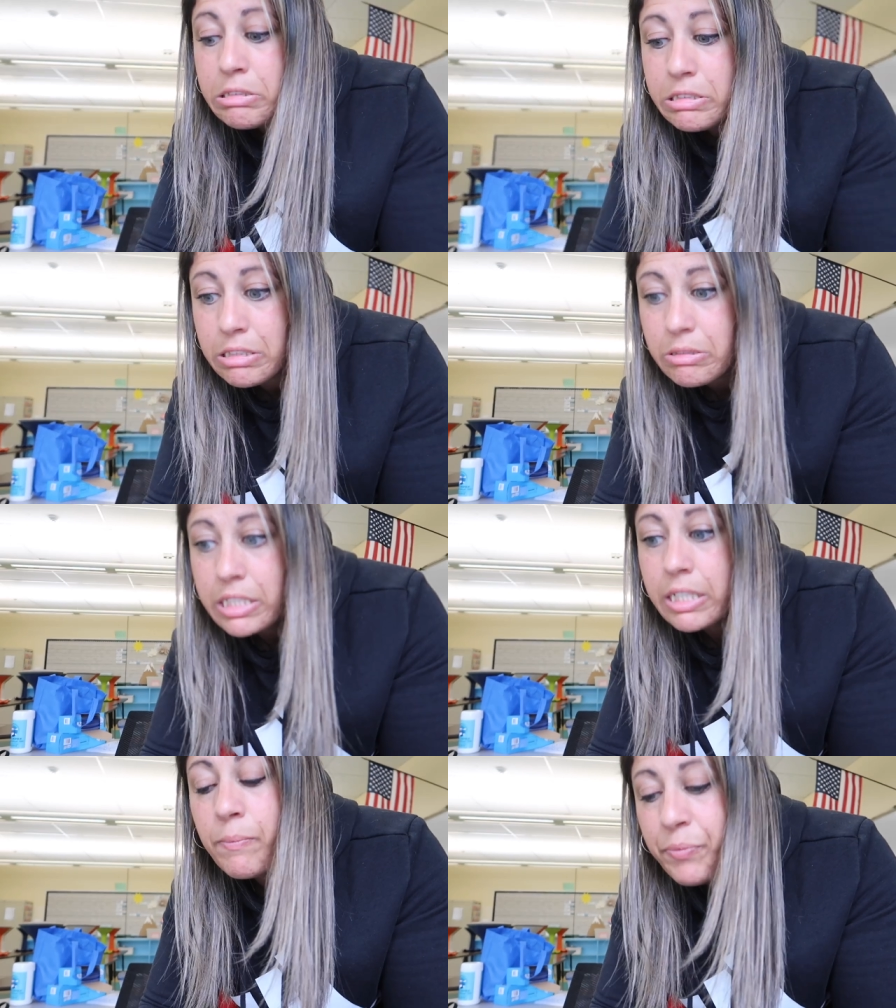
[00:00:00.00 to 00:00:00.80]
That
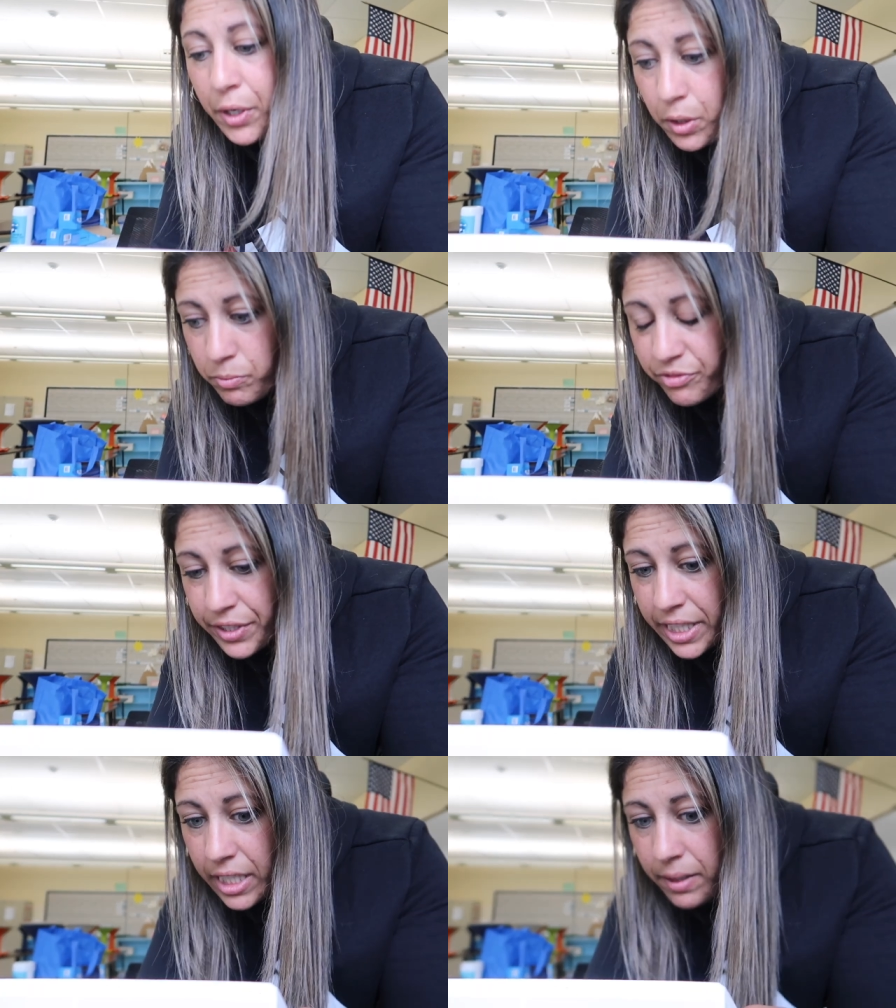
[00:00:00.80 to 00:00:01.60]
way,
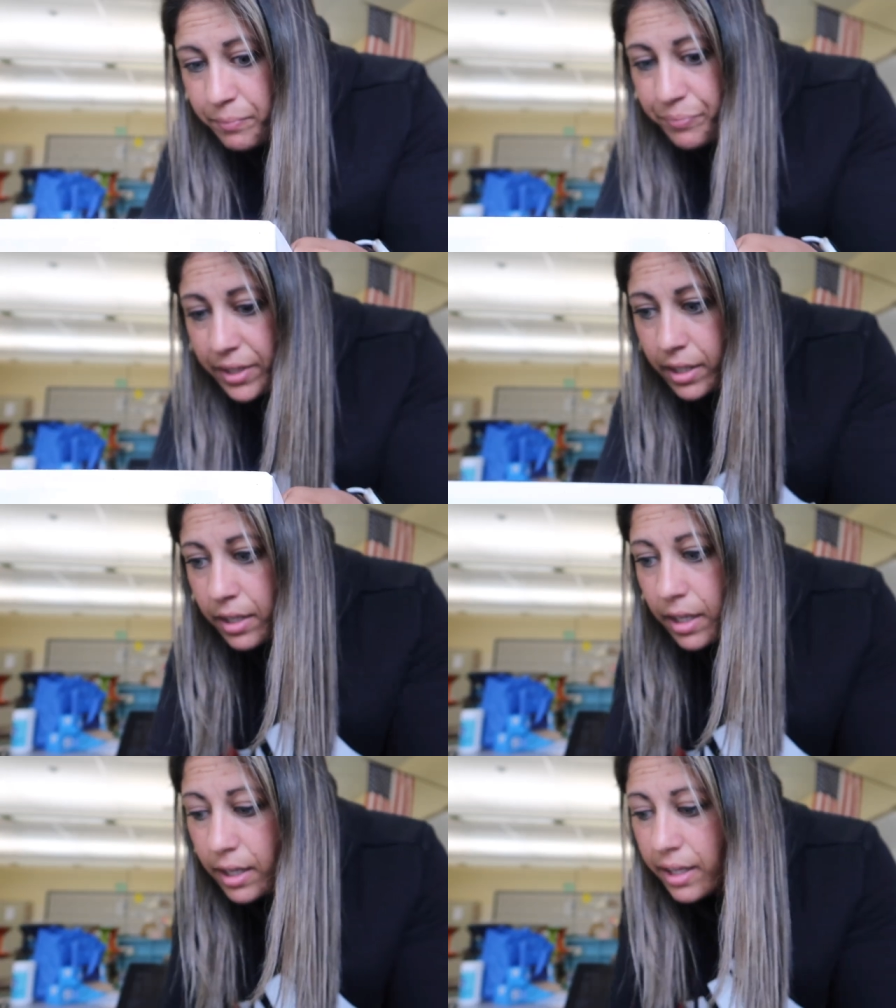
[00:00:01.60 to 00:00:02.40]
hopefully,
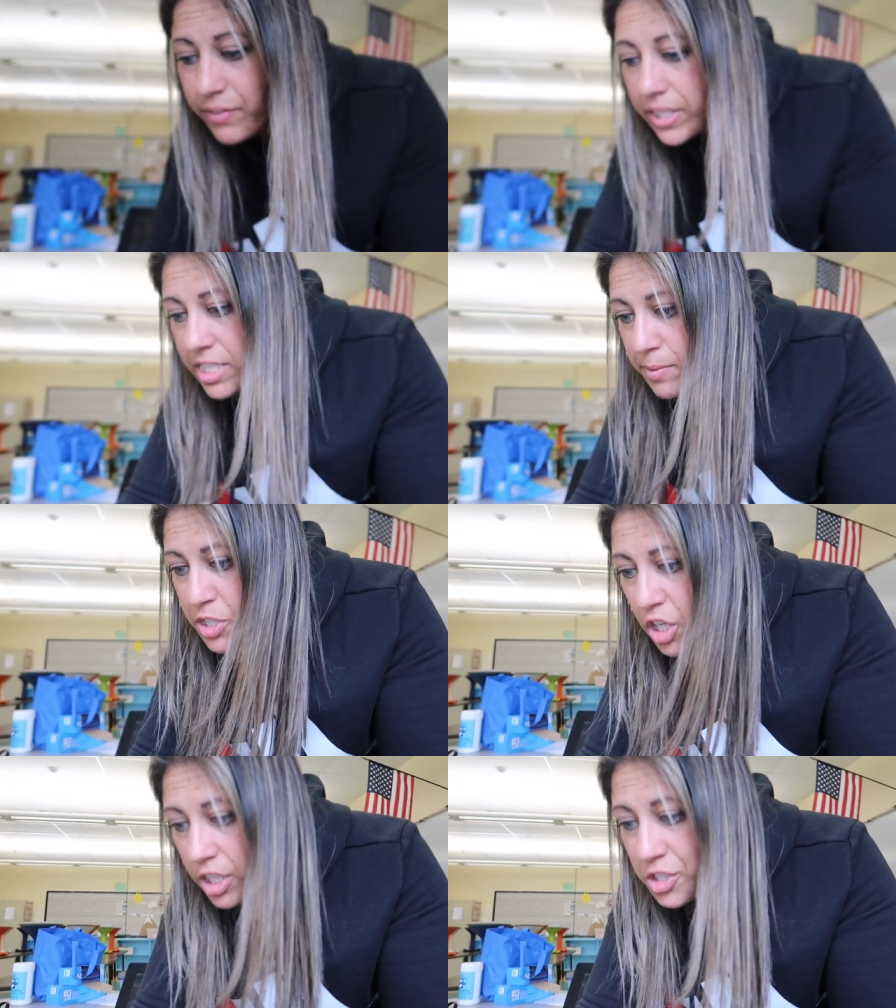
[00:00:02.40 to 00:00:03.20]
if it needs to be
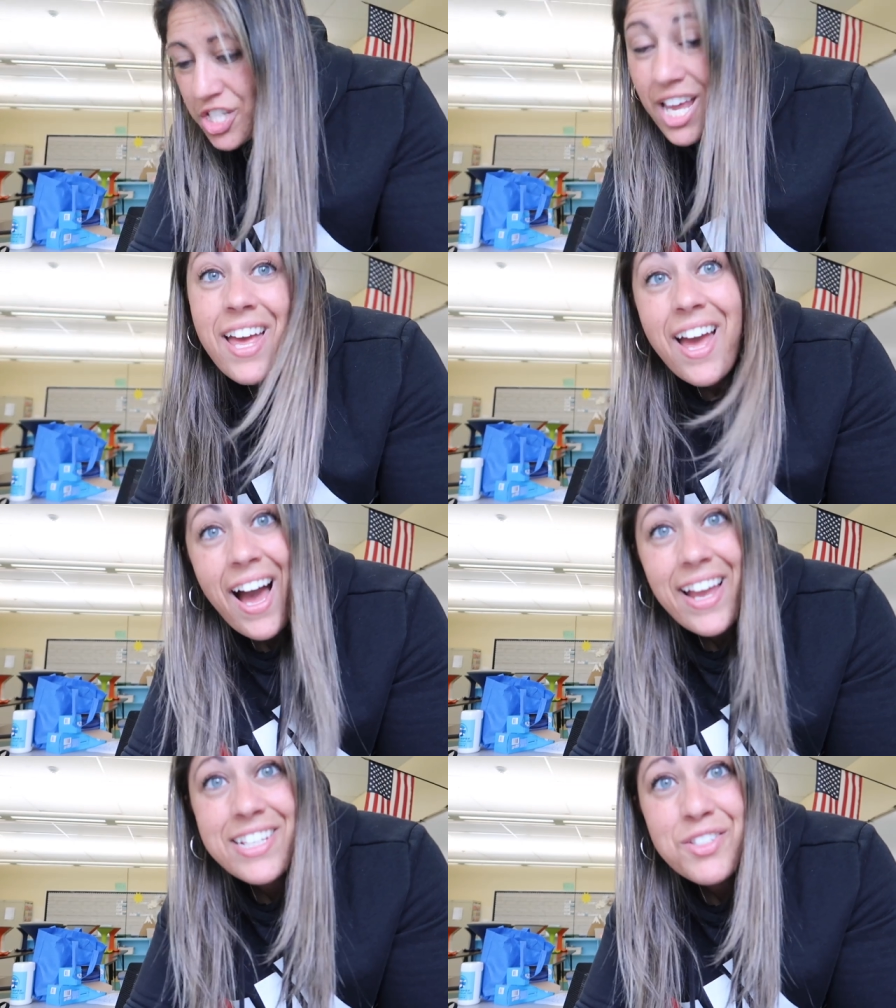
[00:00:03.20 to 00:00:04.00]
charged,
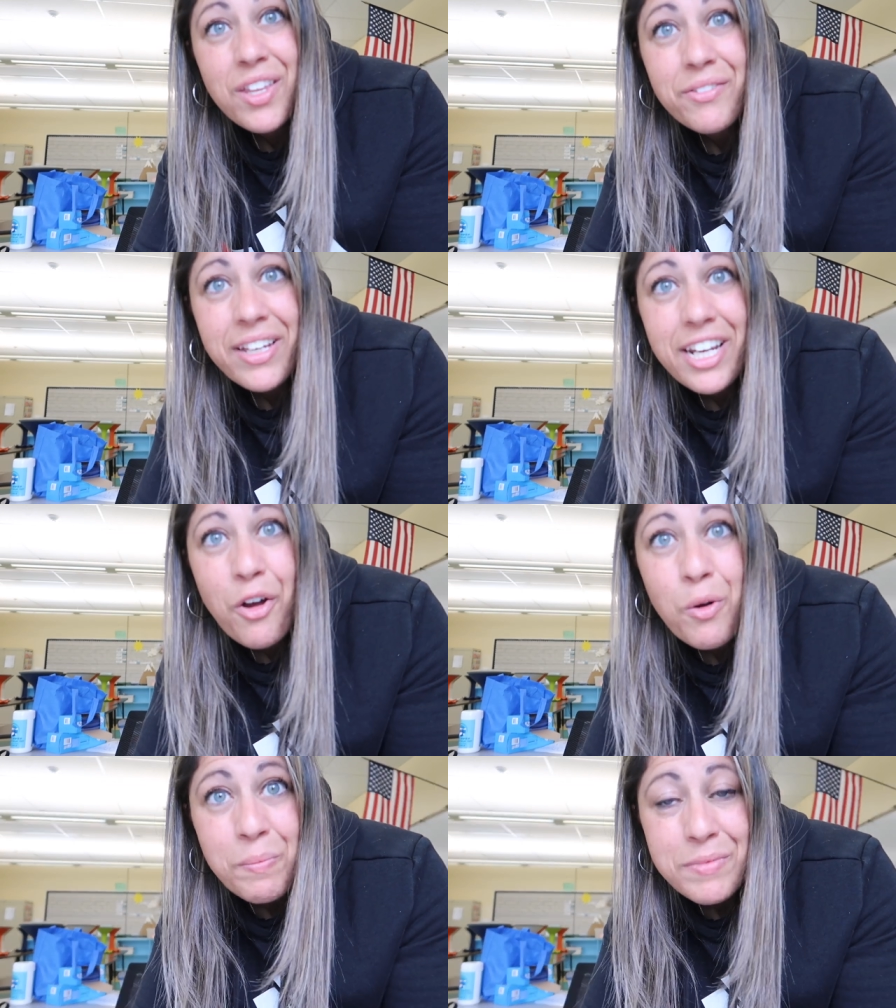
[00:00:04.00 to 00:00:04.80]
I can do that right at
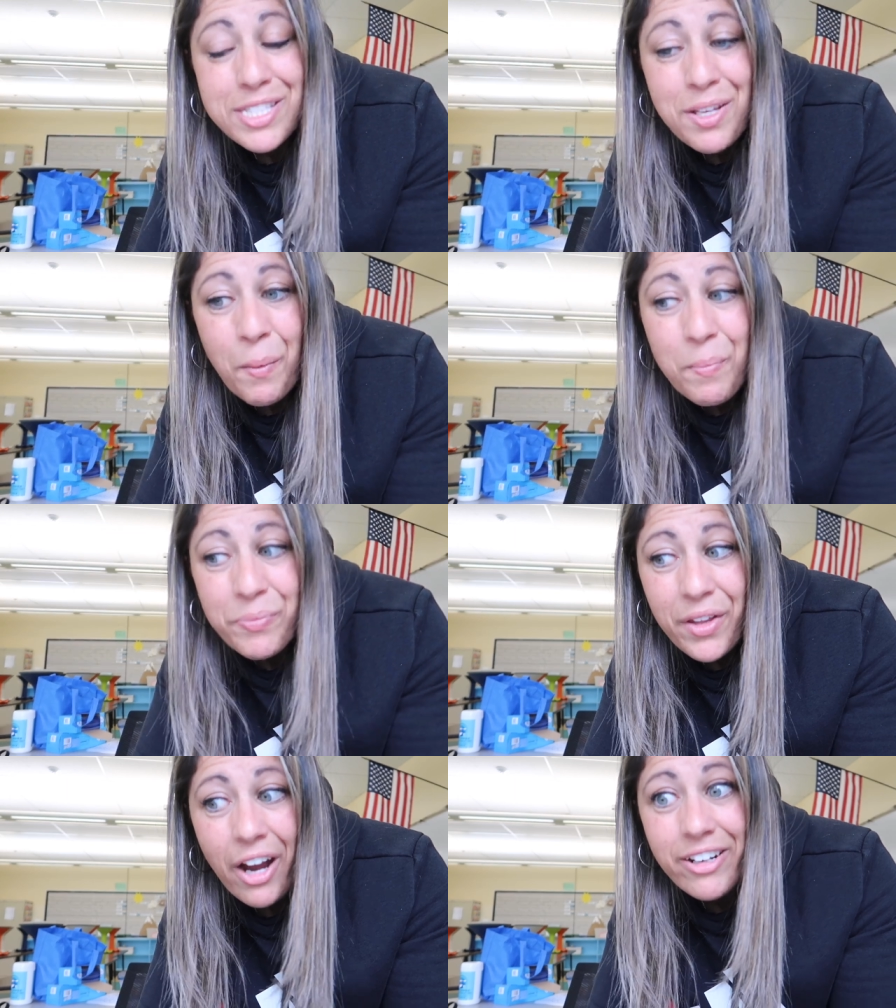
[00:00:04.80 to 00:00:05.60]
home. So, all
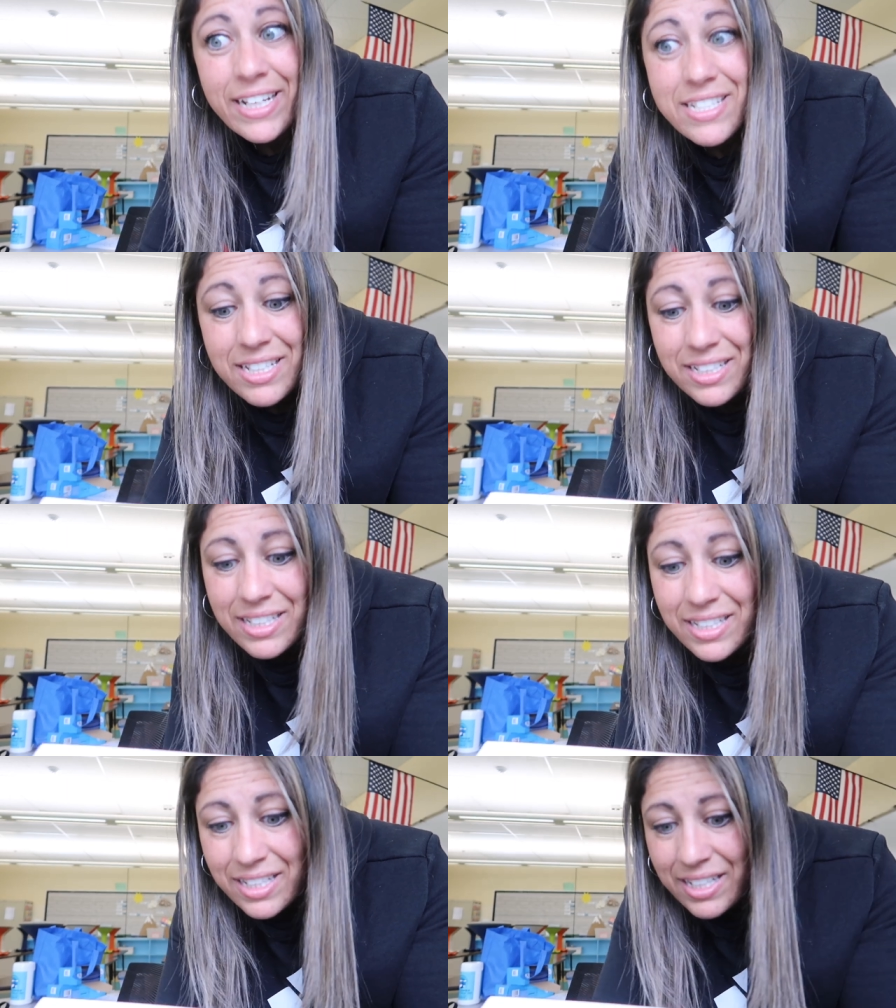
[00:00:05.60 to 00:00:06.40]
right,
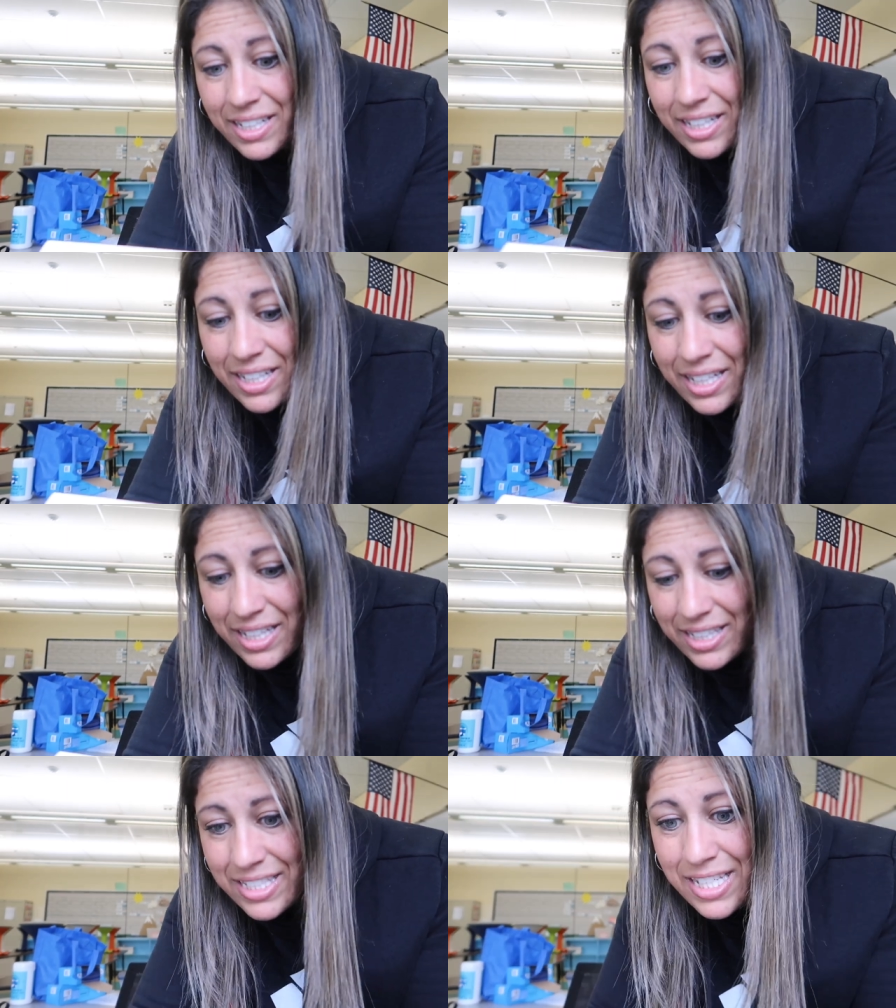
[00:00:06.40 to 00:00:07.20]

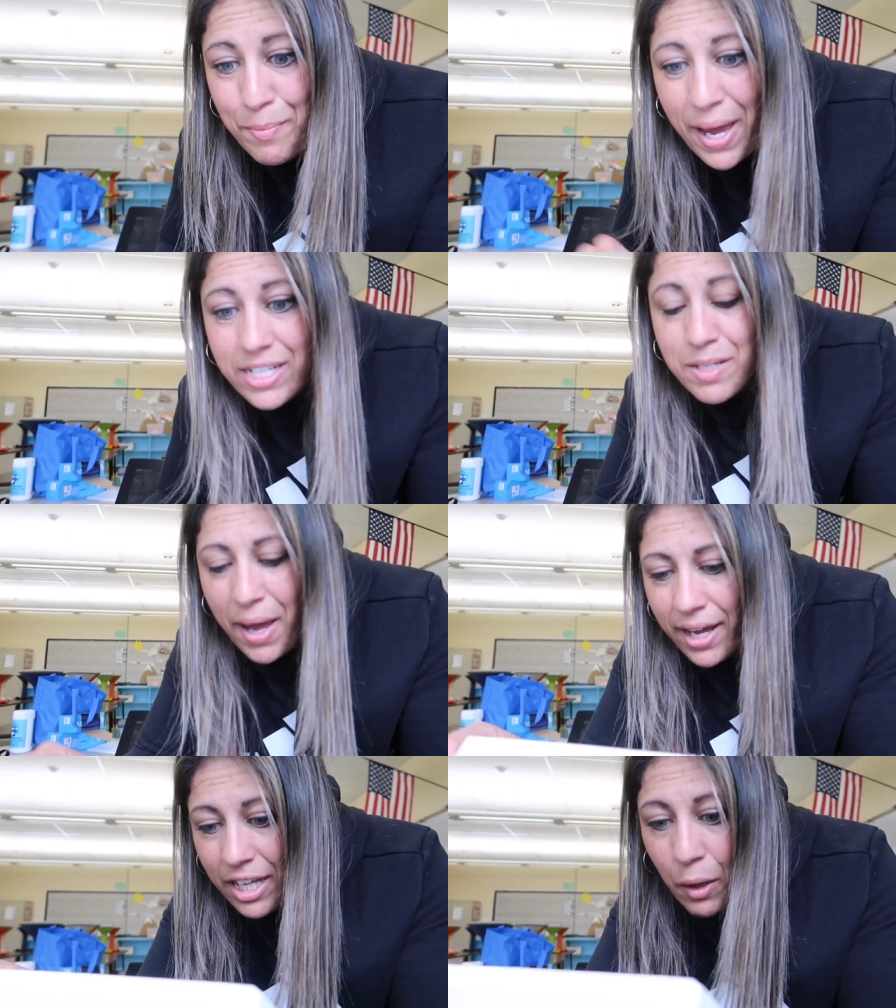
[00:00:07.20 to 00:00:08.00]
let's get back to
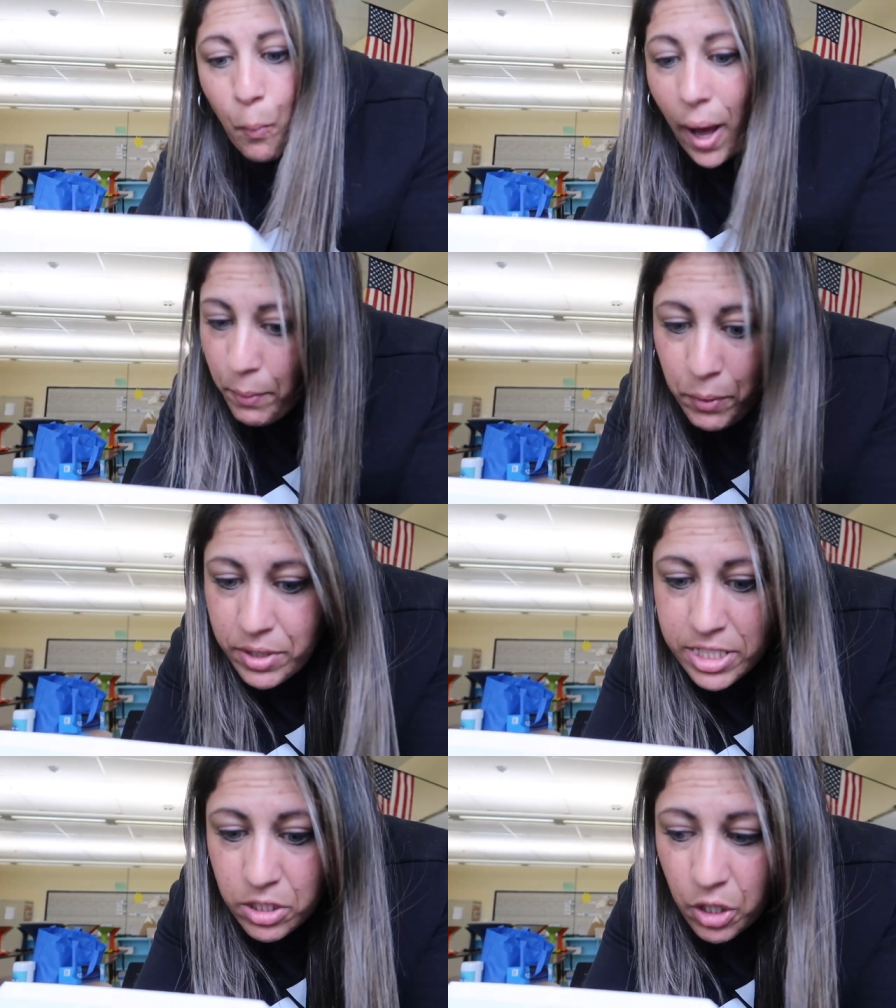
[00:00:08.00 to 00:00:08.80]
packing. Why won't
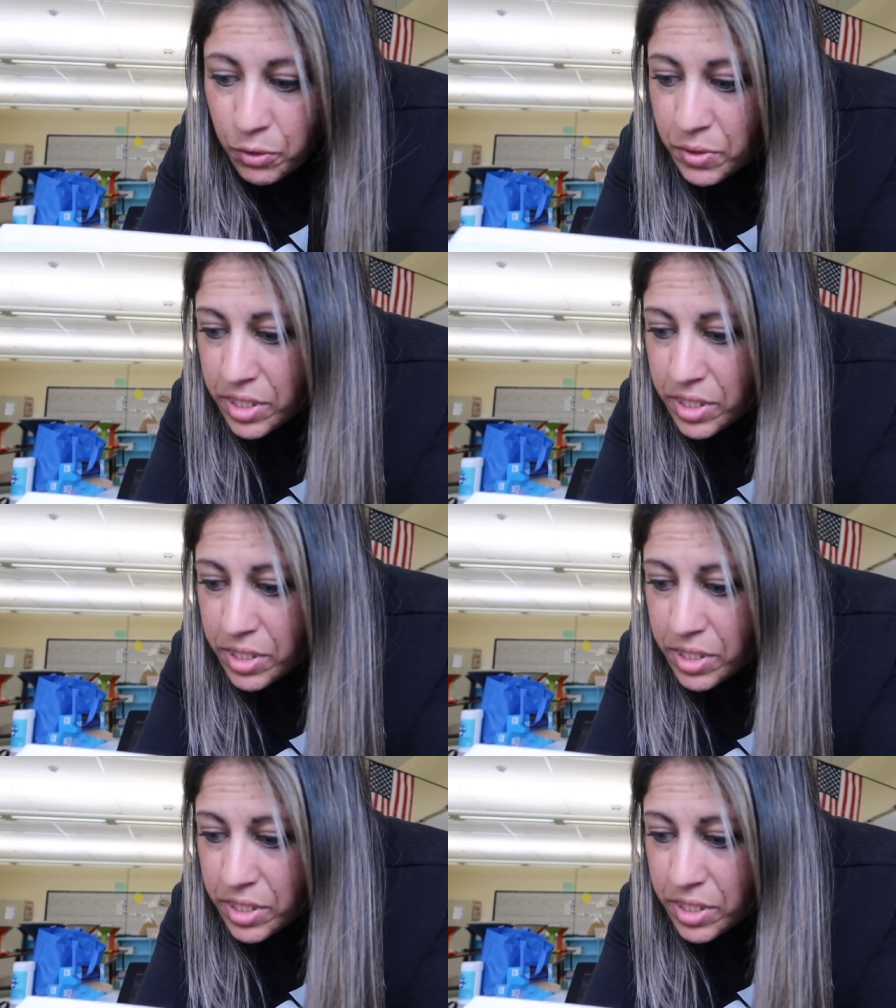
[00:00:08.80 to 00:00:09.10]
this close?